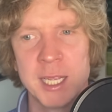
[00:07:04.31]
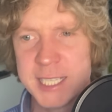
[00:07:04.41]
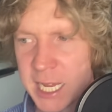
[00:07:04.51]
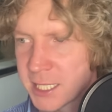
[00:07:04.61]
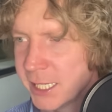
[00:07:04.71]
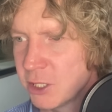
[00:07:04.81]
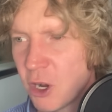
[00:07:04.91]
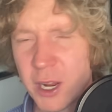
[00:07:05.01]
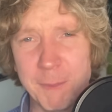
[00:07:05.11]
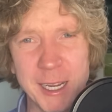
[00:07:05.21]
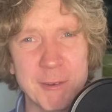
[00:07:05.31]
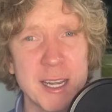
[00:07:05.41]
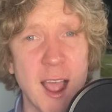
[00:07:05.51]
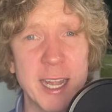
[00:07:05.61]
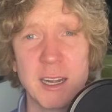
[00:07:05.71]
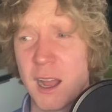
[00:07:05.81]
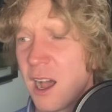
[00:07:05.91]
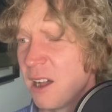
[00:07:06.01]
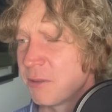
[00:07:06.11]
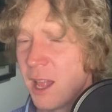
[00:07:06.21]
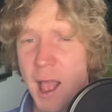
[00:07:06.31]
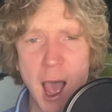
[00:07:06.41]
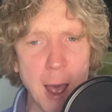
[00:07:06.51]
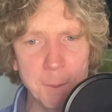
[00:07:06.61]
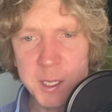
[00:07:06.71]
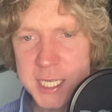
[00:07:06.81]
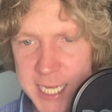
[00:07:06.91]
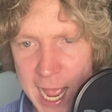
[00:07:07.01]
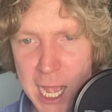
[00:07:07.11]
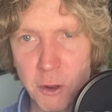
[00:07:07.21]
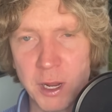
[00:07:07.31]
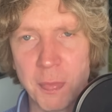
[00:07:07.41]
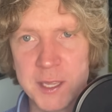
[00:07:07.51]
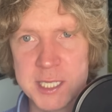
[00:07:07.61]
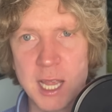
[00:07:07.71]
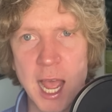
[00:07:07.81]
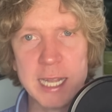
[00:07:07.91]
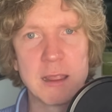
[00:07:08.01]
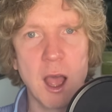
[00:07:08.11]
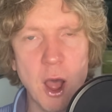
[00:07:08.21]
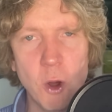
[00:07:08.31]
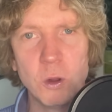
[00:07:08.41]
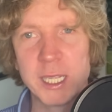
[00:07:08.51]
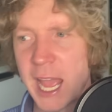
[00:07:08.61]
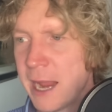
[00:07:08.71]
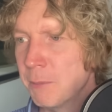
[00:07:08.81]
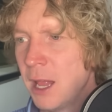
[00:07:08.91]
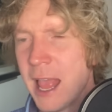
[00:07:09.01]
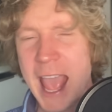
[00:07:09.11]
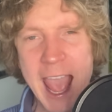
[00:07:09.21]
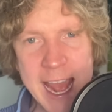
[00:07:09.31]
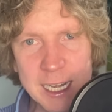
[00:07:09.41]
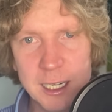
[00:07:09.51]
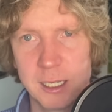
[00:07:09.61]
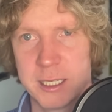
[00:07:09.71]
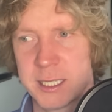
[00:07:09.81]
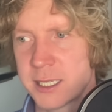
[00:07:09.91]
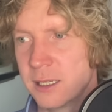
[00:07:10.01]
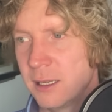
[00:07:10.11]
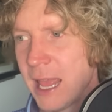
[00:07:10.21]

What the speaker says: Destiny Udogie, I'm going to give a 9.5. Up and down the side, the whole game, endless.